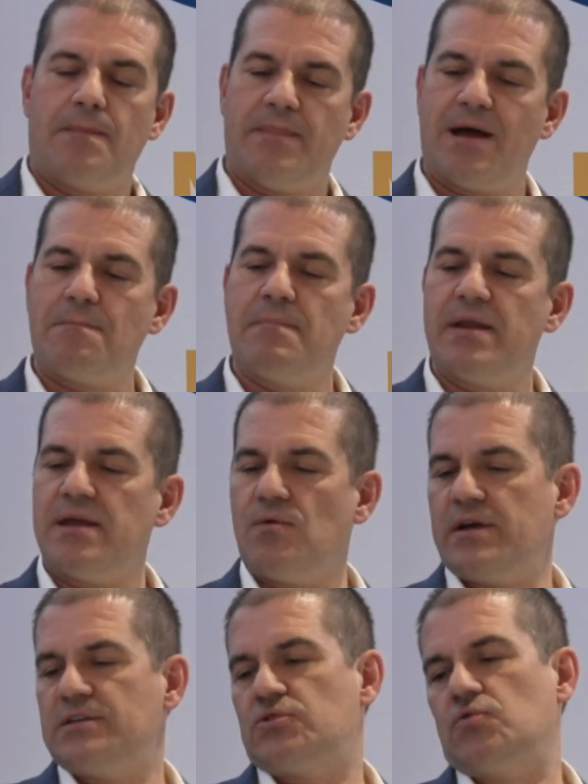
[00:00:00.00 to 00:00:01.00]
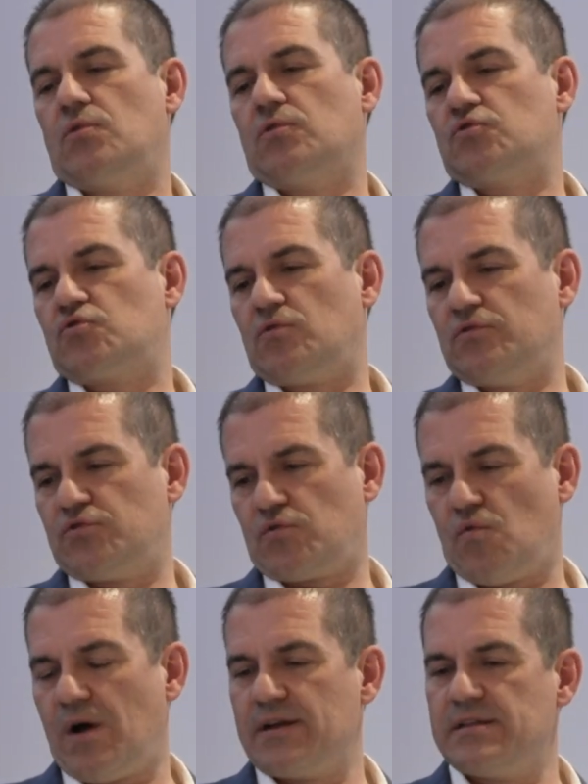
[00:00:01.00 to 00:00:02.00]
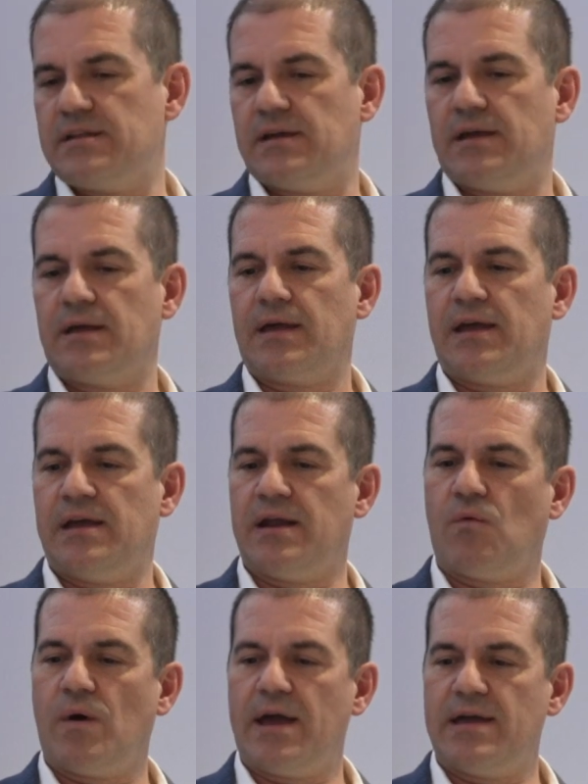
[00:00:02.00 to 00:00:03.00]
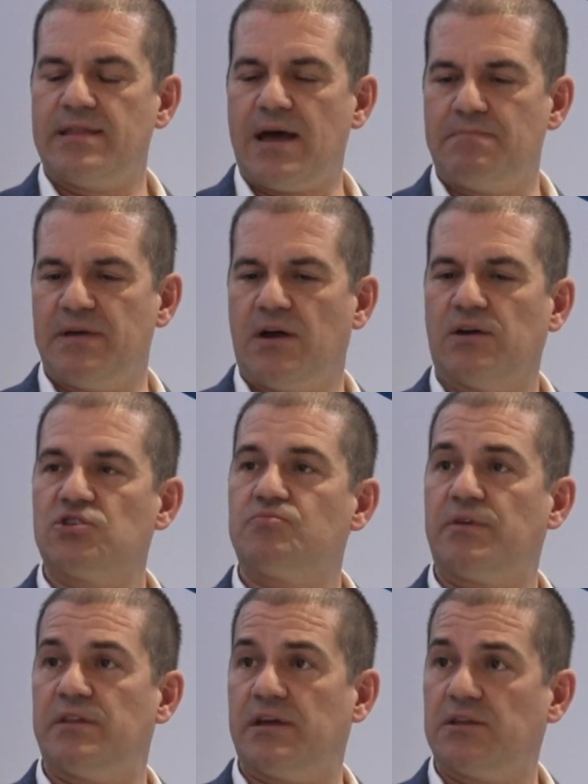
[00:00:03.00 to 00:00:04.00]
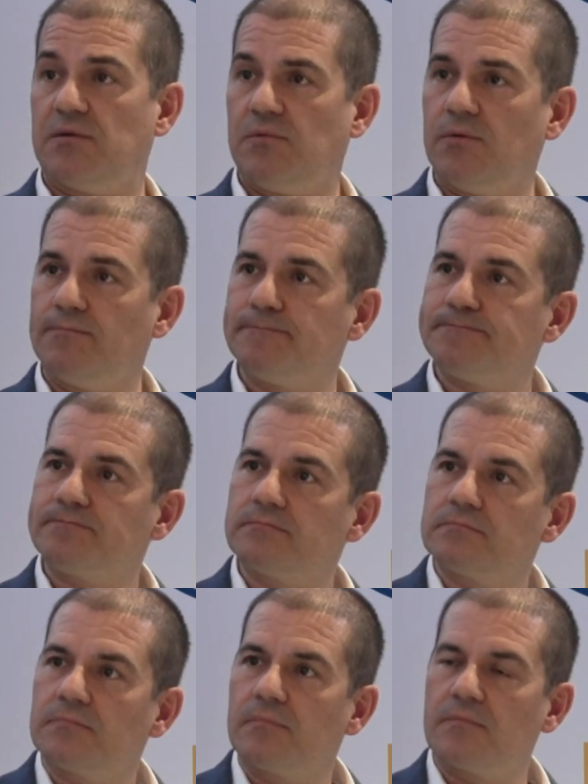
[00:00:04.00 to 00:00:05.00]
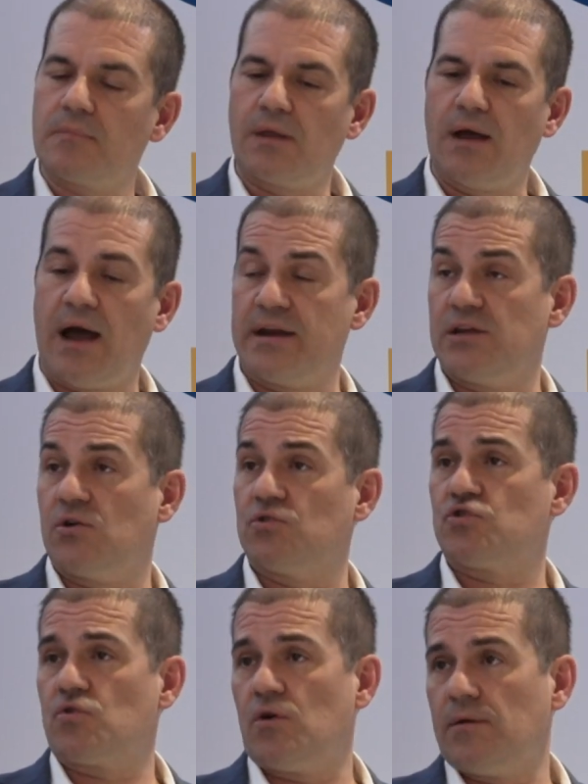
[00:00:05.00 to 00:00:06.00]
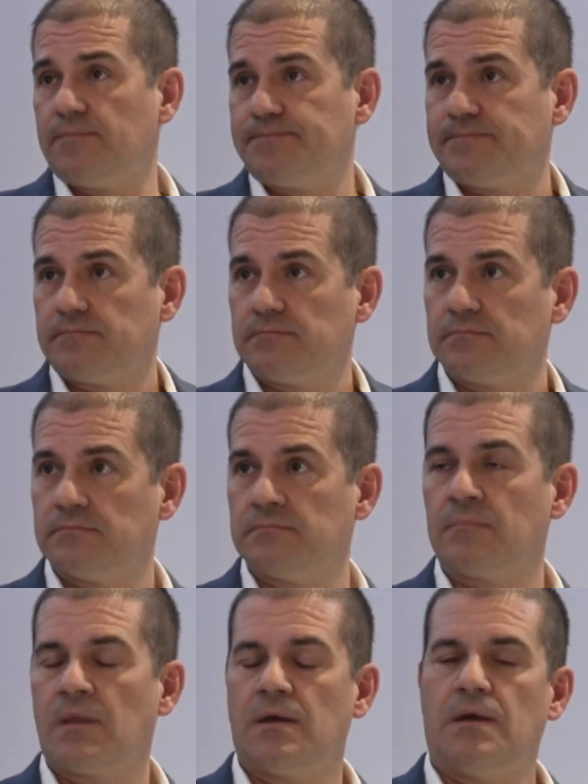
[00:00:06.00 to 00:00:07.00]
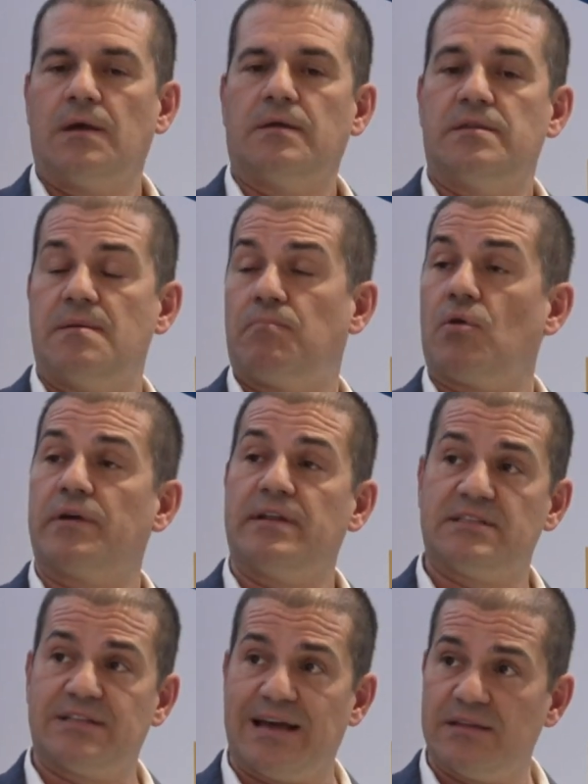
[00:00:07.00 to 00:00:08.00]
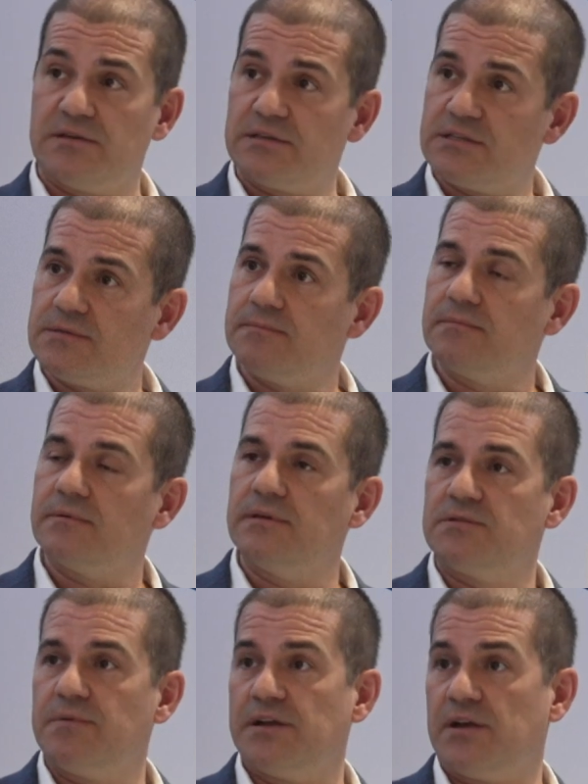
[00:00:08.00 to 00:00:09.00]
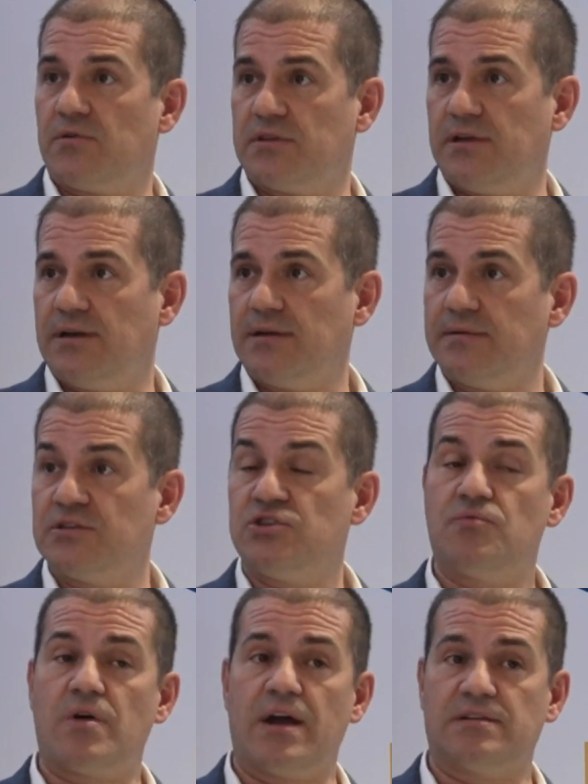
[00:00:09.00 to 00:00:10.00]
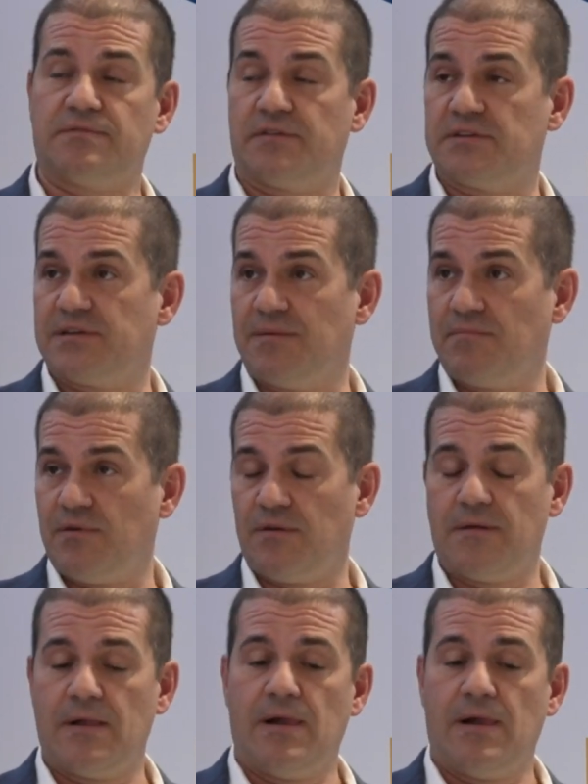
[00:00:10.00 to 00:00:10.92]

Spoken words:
there are many ways to control your quality in a way that becomes predictable and in control. Deploying standards is very critical. G-Rex, for example,